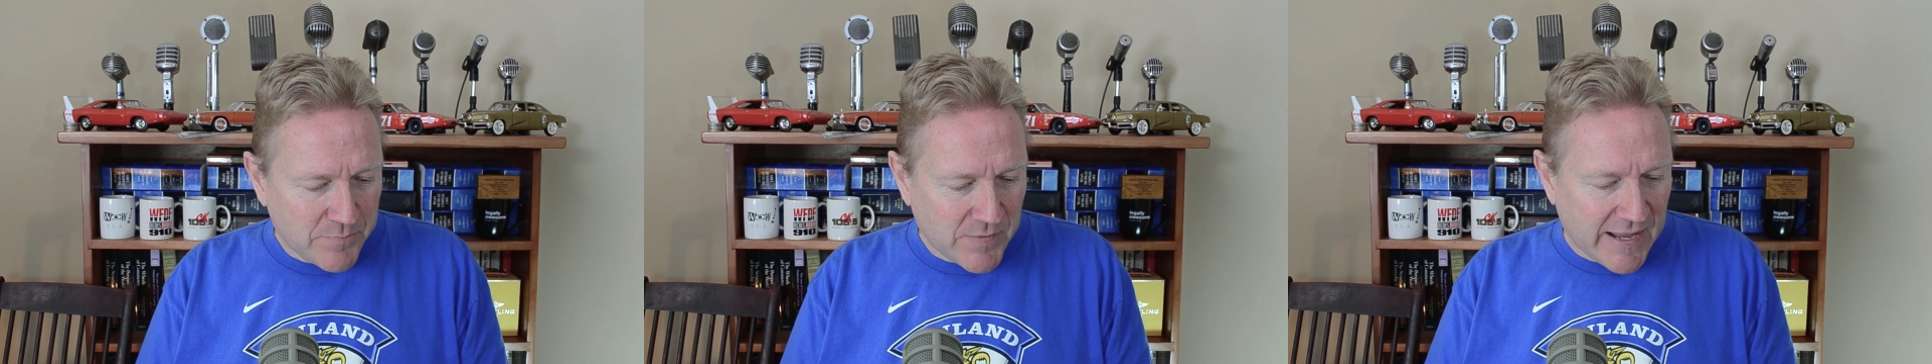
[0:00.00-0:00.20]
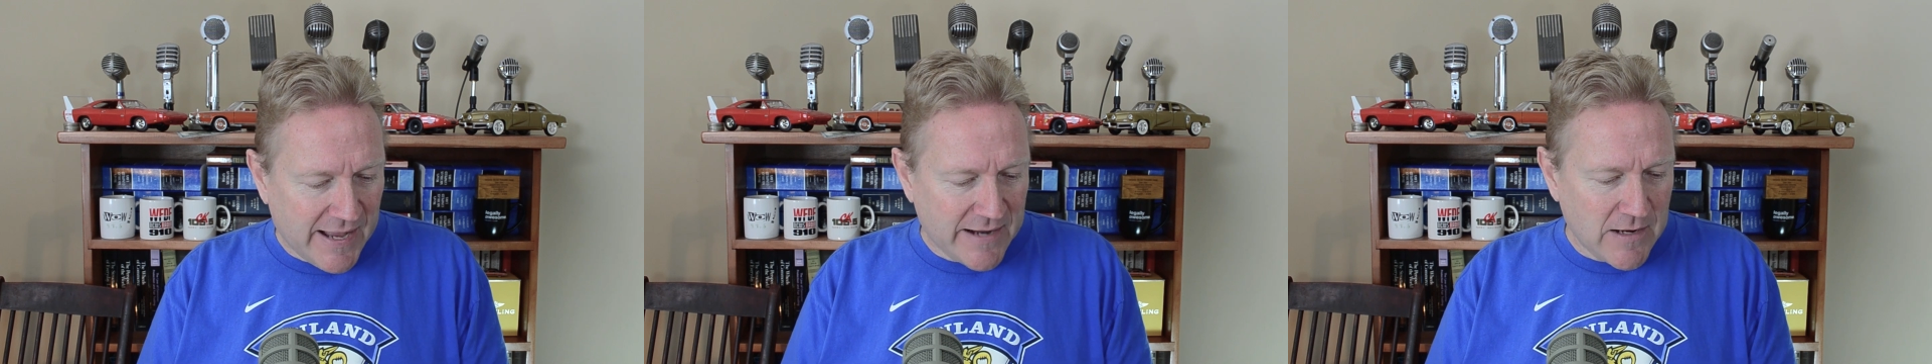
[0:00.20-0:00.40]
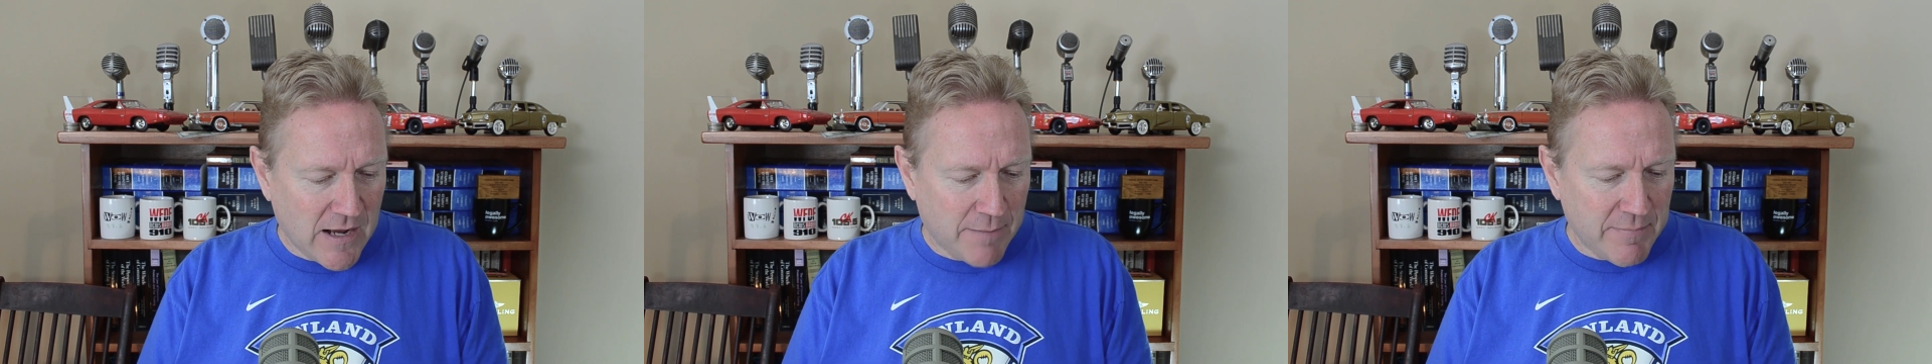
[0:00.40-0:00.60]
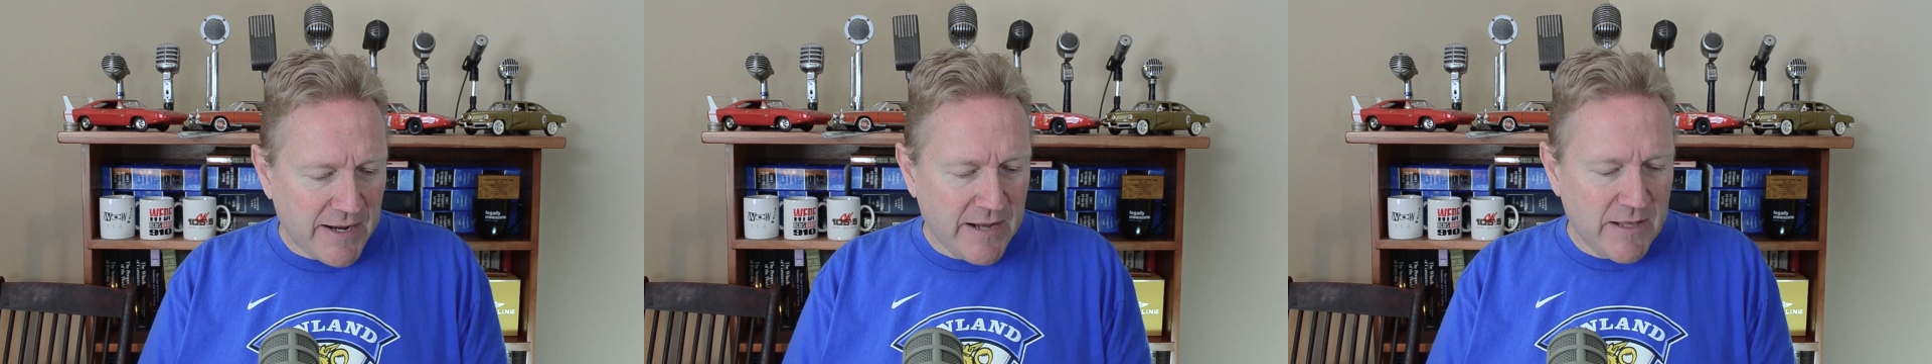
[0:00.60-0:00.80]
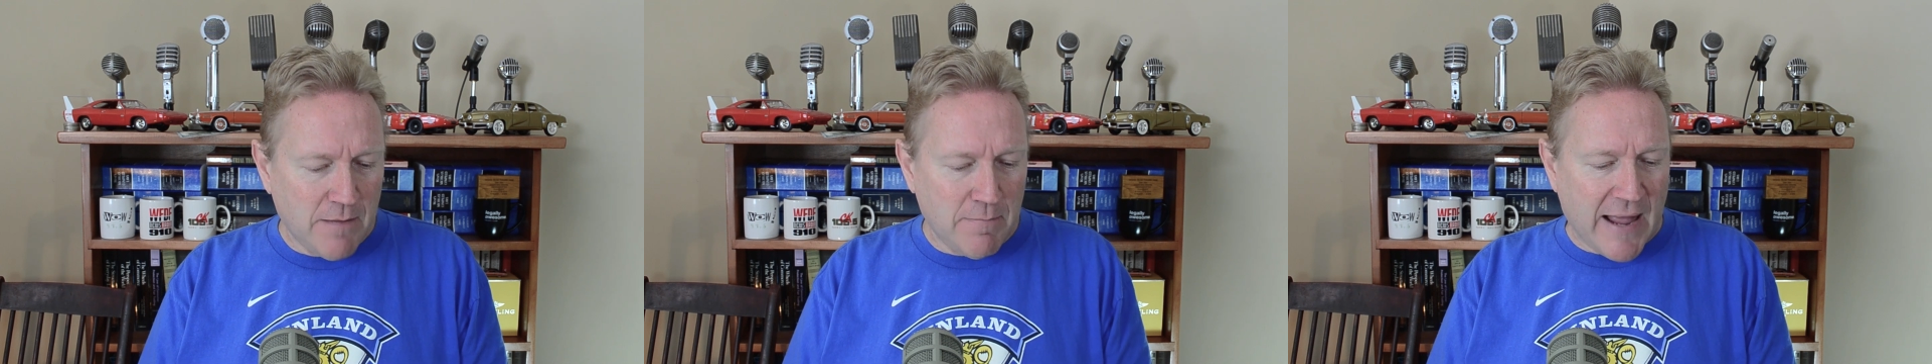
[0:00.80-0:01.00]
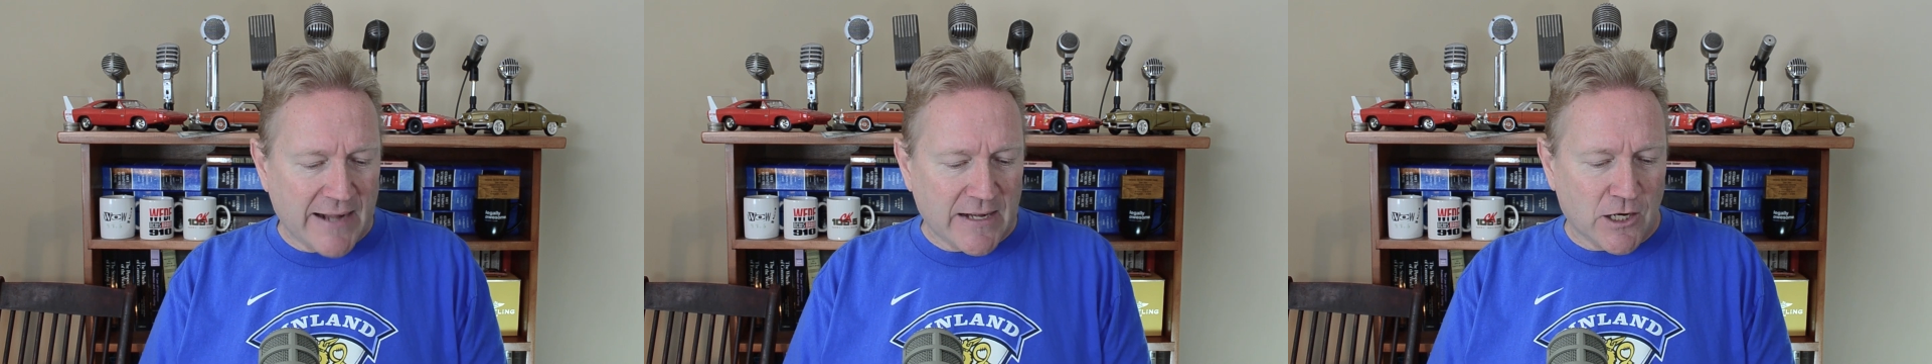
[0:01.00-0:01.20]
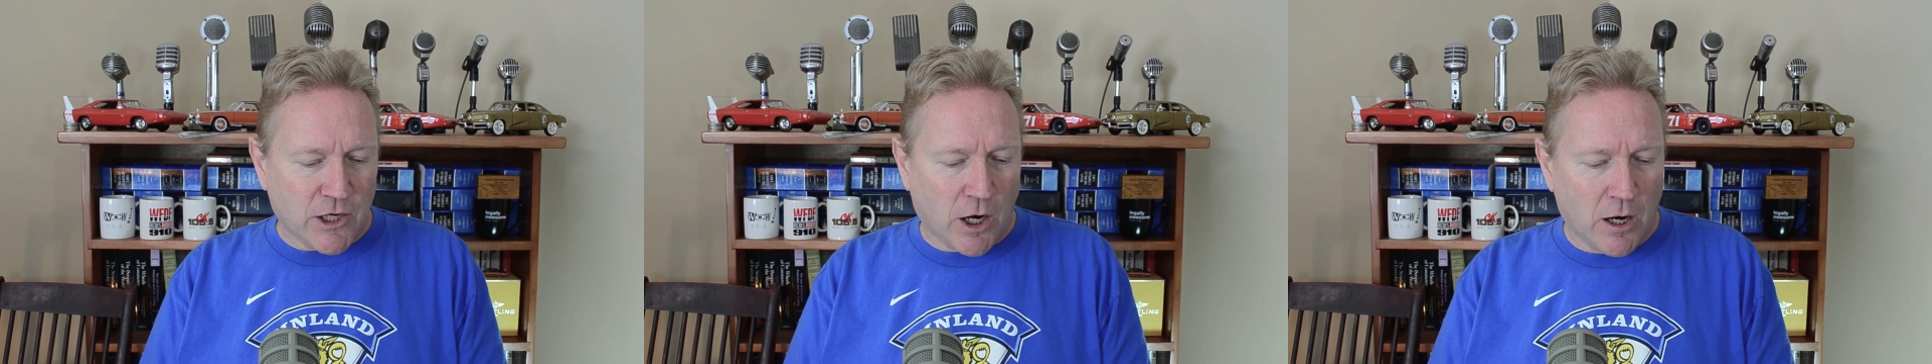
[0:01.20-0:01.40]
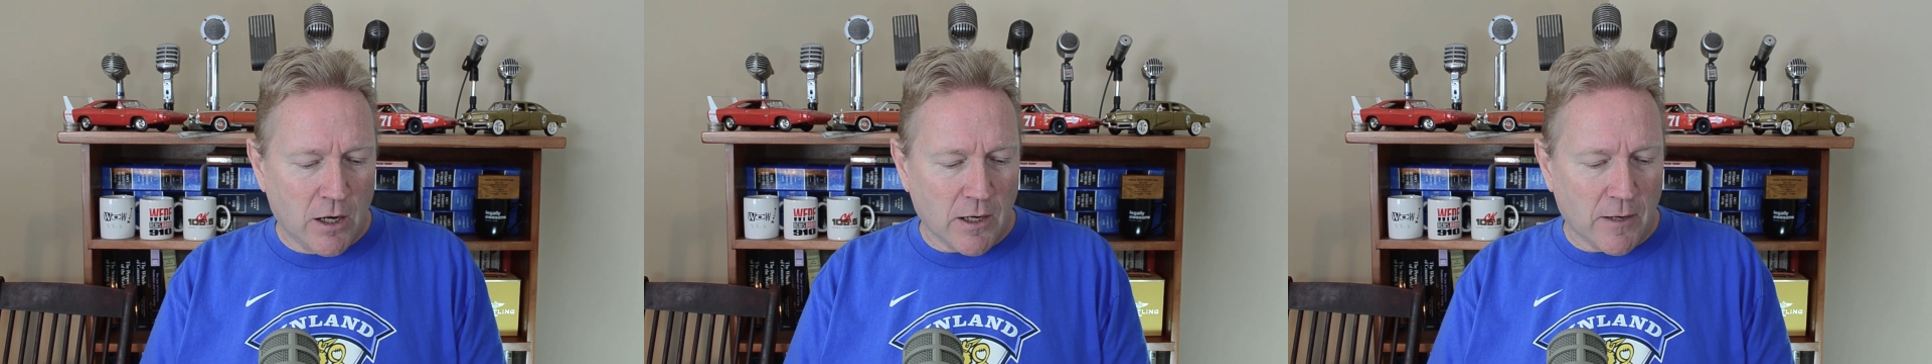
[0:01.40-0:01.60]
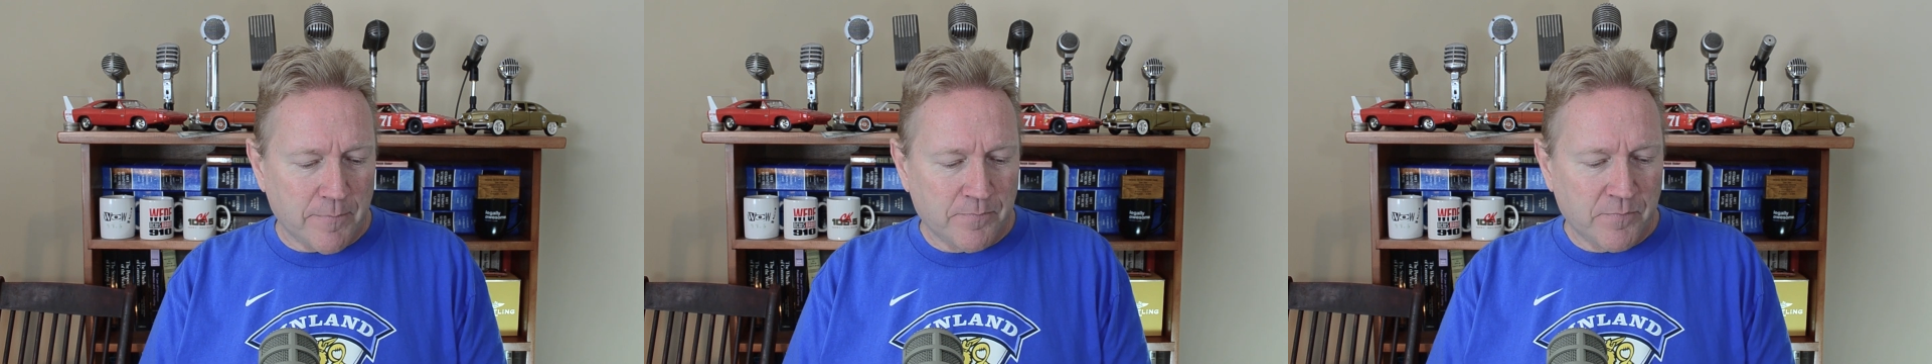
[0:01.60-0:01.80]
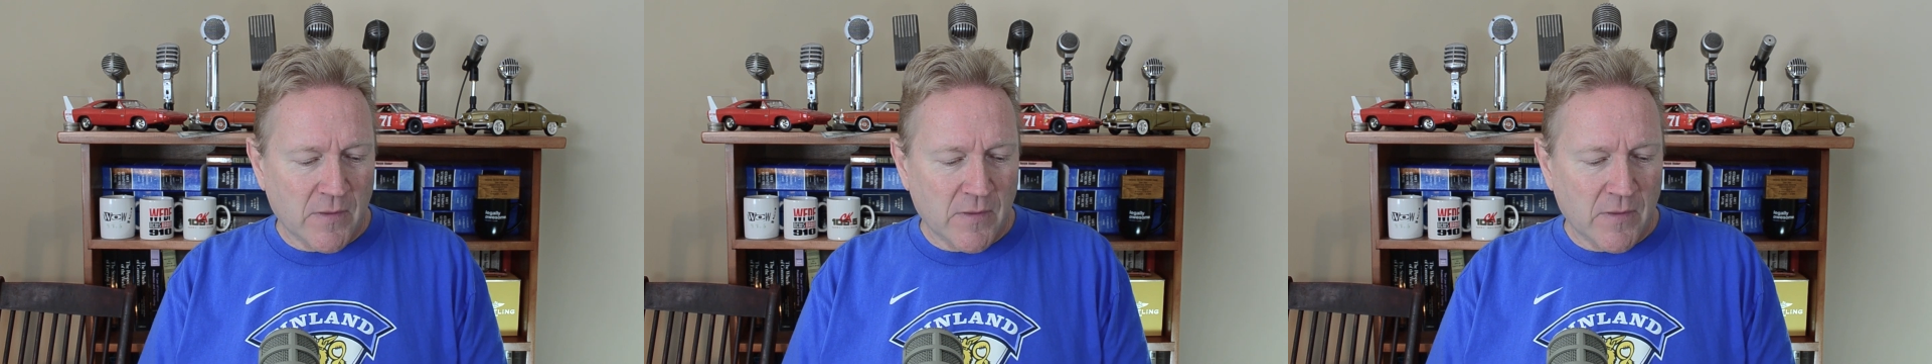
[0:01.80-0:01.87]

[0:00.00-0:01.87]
And um, in the Magna Carta,